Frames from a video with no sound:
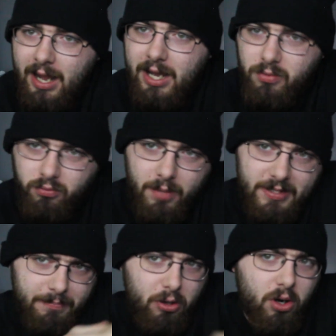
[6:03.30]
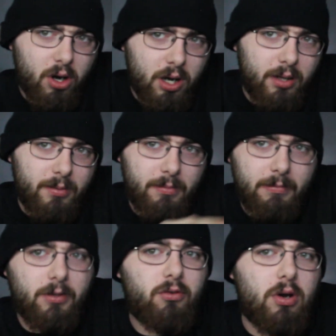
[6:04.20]
He'll rub his paw
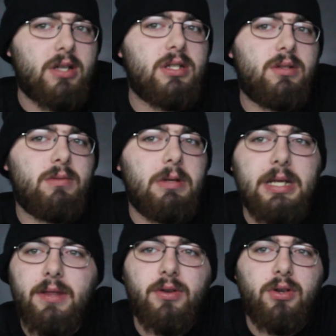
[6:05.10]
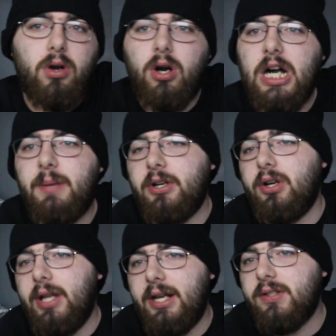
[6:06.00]
across either your arm or
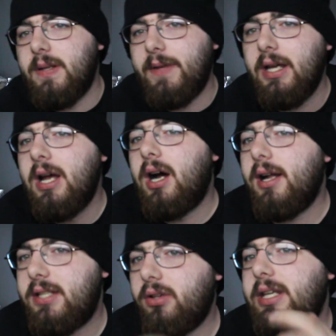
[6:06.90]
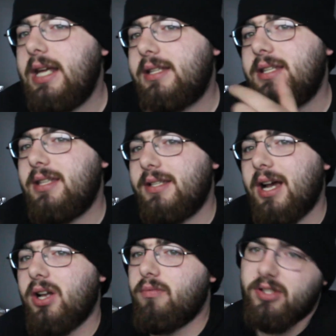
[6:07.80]
your leg or something until he gets his
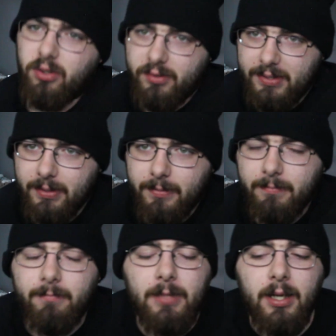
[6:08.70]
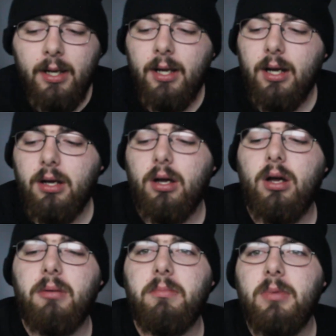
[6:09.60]
desired result.
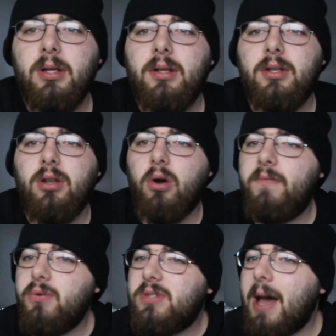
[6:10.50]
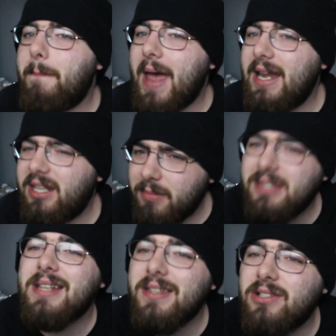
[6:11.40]
You know, if you stop petting him,
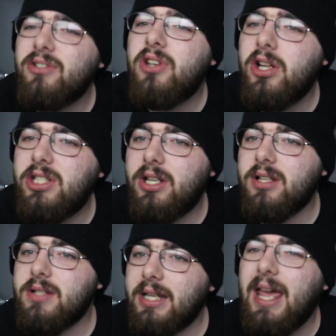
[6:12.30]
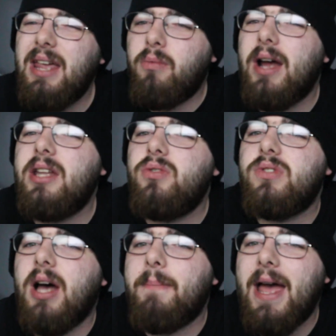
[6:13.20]
he's got this little nudge he does, like, hey, why did you
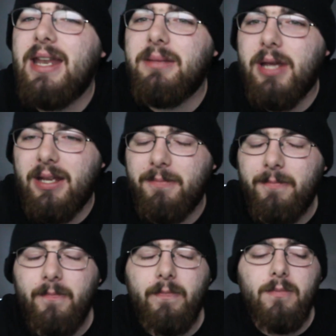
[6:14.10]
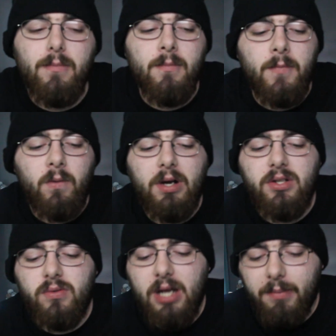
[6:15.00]
stop petting me? Why
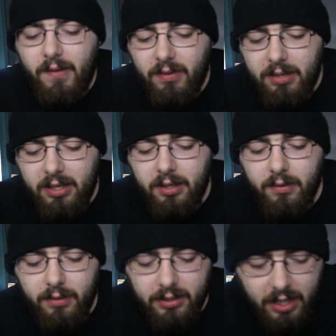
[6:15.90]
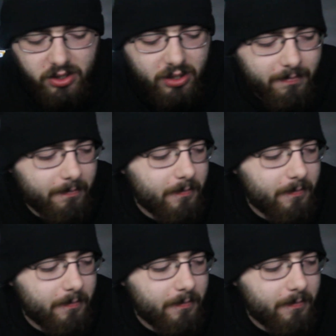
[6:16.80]
did you stop giving me the attention?